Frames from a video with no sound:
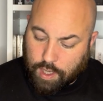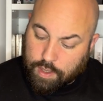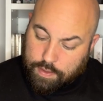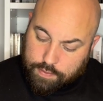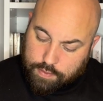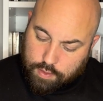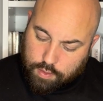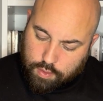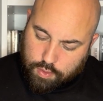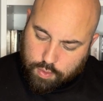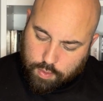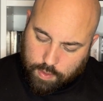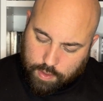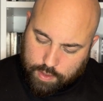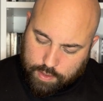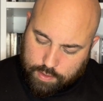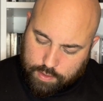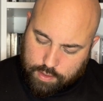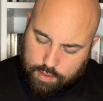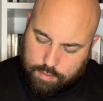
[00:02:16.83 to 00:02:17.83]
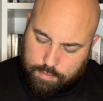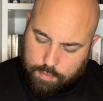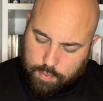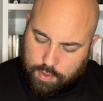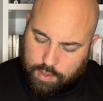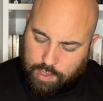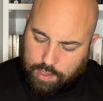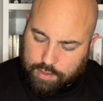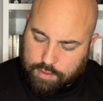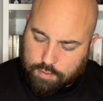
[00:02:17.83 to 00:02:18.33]
as usual in these
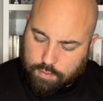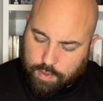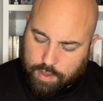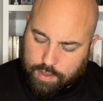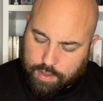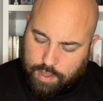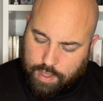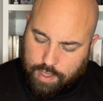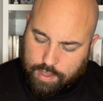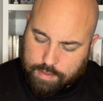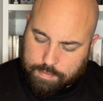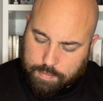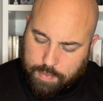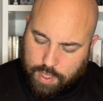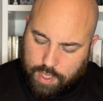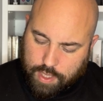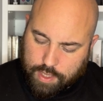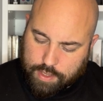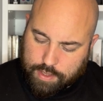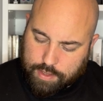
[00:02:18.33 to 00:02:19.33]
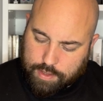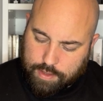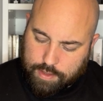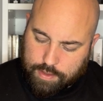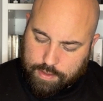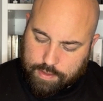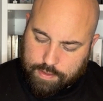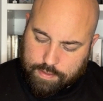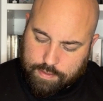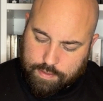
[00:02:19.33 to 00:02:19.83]
booklets, right, the last part
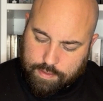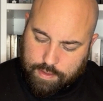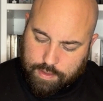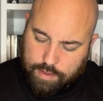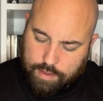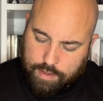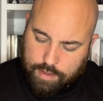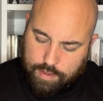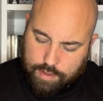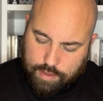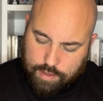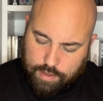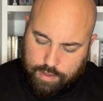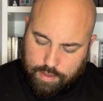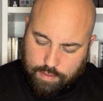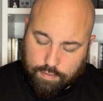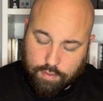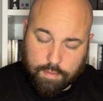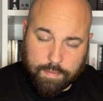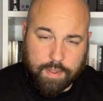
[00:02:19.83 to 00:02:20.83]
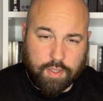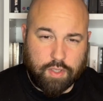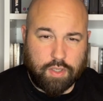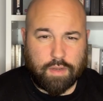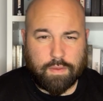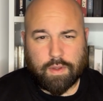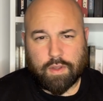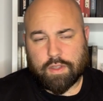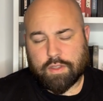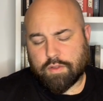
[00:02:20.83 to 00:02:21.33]
is the
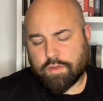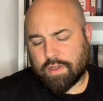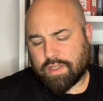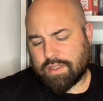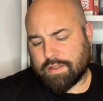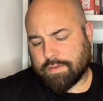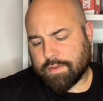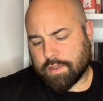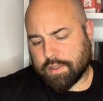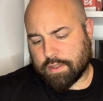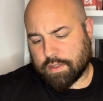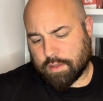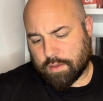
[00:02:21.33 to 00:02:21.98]
information about the transfer.